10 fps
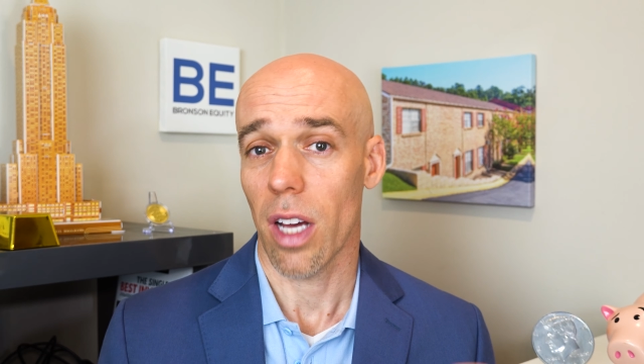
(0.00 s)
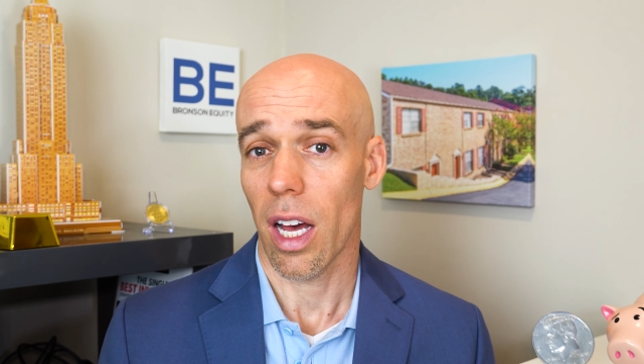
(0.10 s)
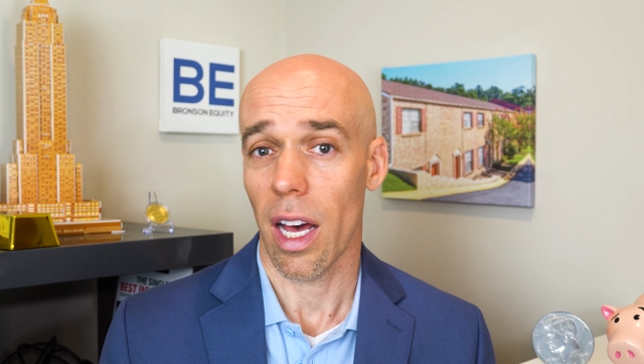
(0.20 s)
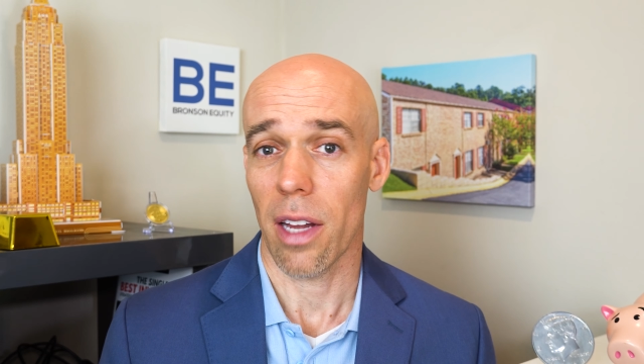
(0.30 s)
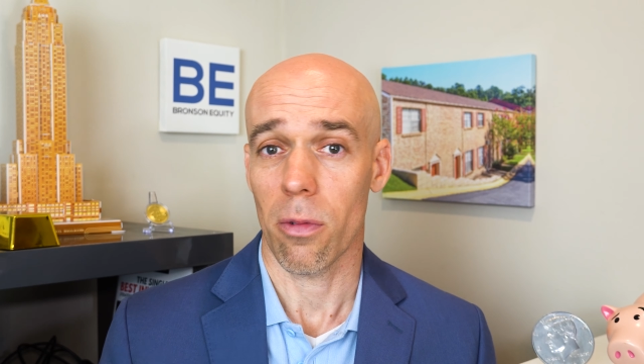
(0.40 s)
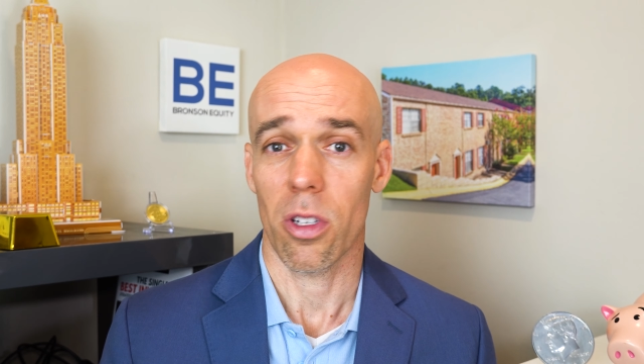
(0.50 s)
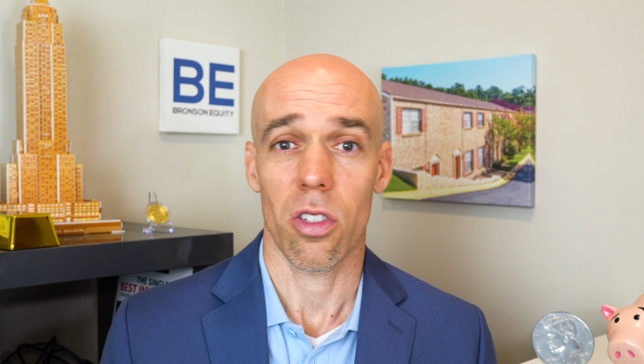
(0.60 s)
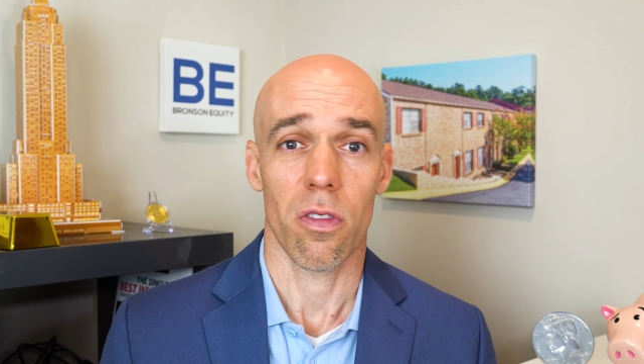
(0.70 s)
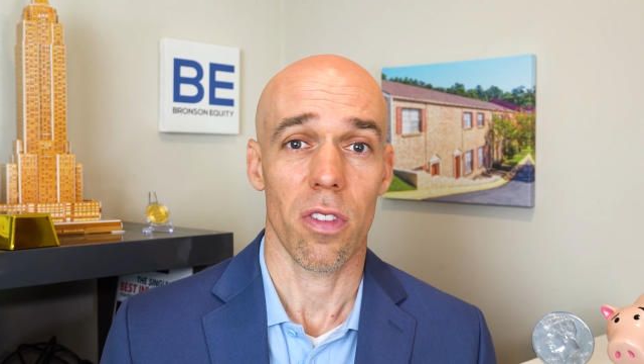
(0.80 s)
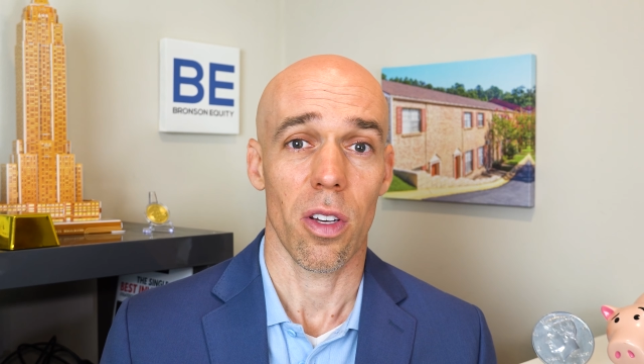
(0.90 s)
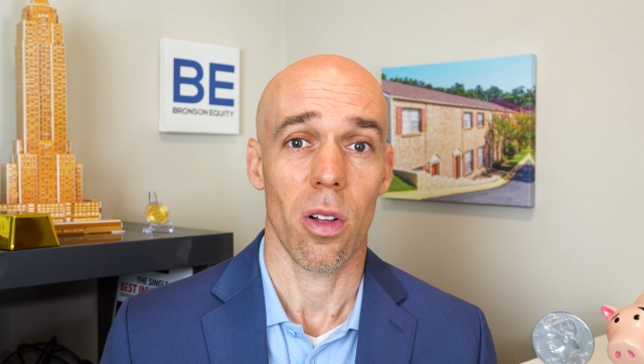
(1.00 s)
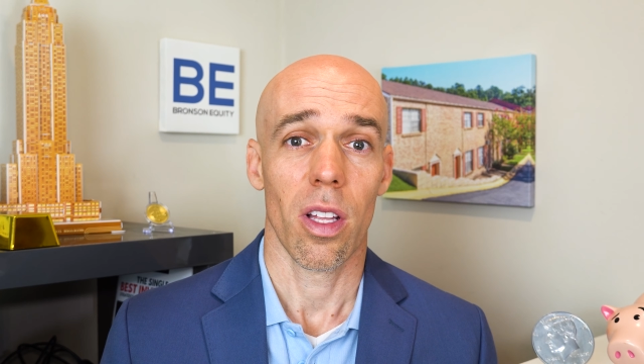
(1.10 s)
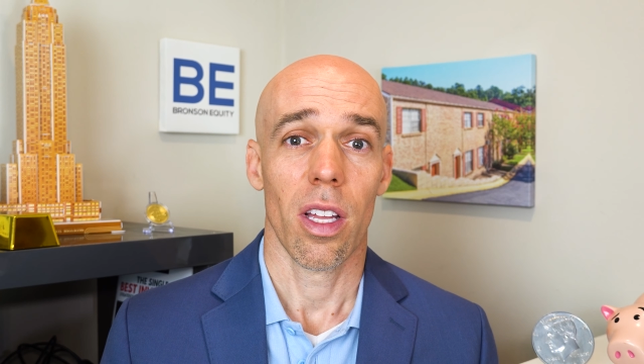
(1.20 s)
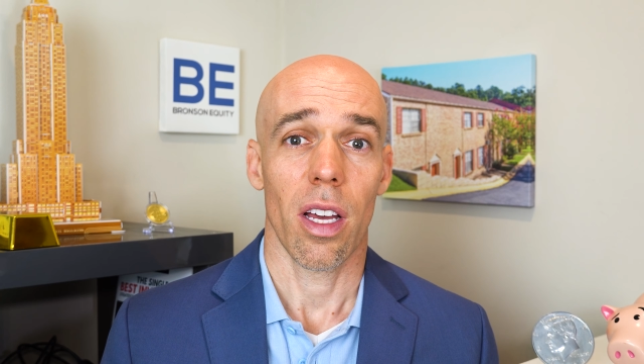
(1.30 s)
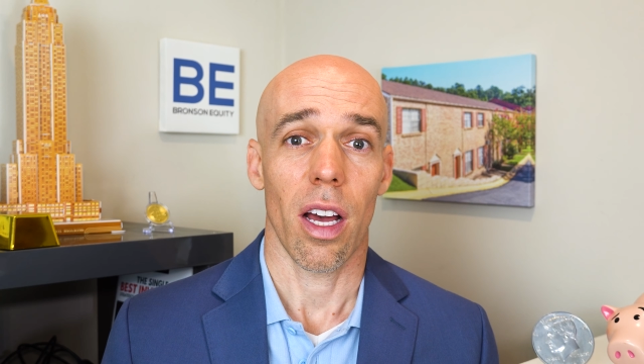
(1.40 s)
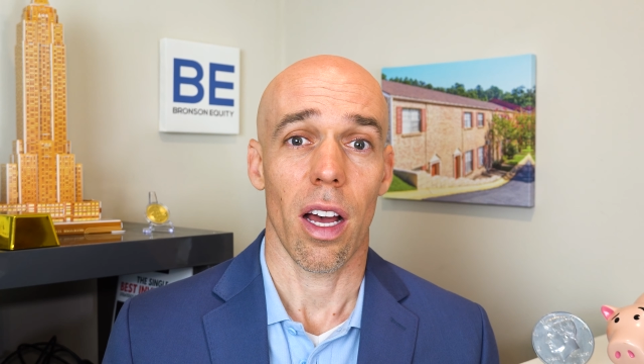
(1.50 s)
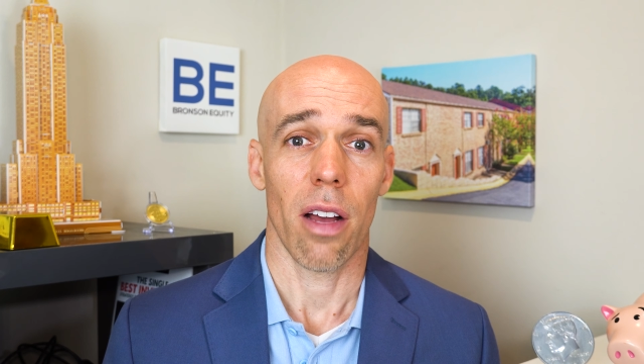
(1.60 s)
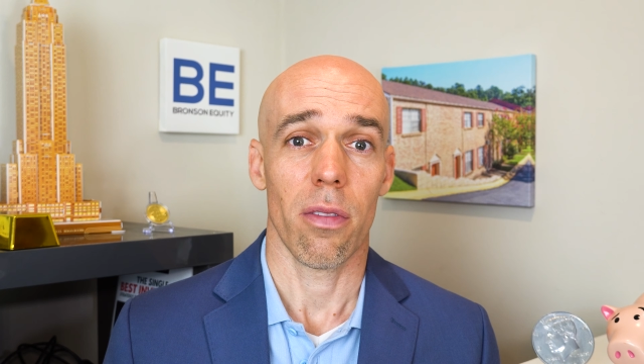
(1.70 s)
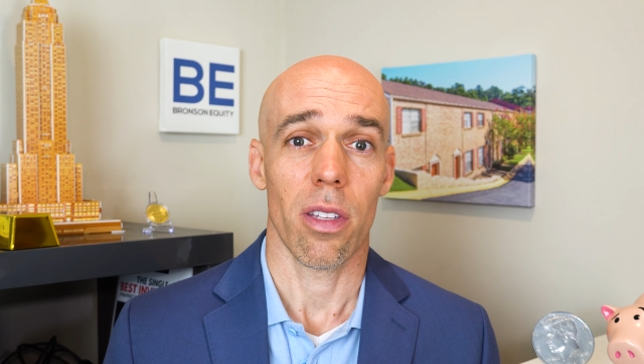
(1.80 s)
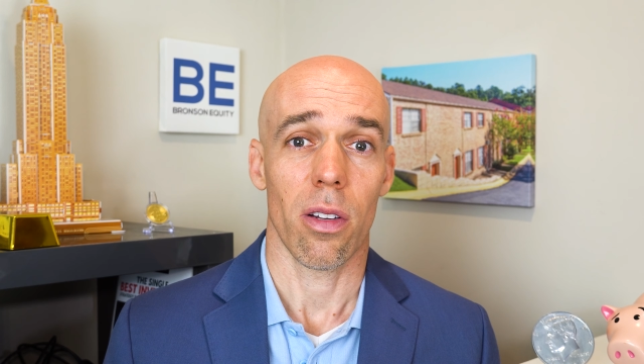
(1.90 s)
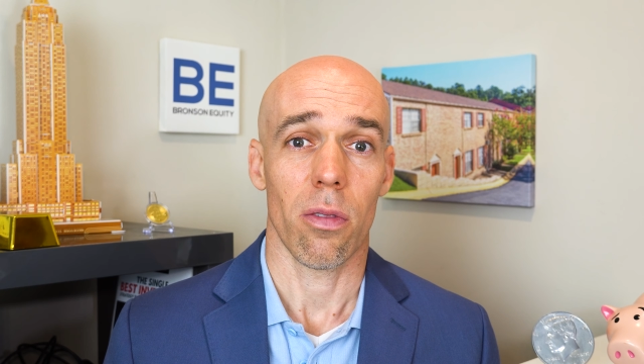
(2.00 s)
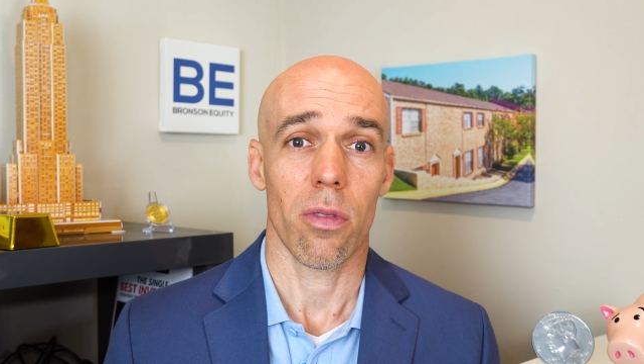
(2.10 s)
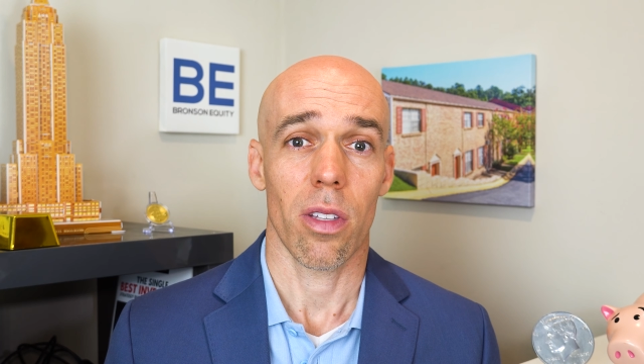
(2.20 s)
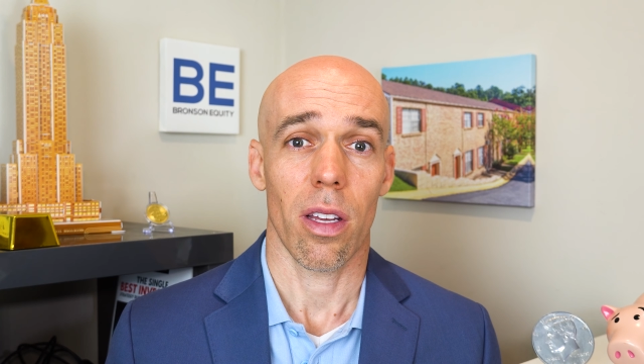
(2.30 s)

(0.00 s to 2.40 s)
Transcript: God, or what you feel, uh, you know,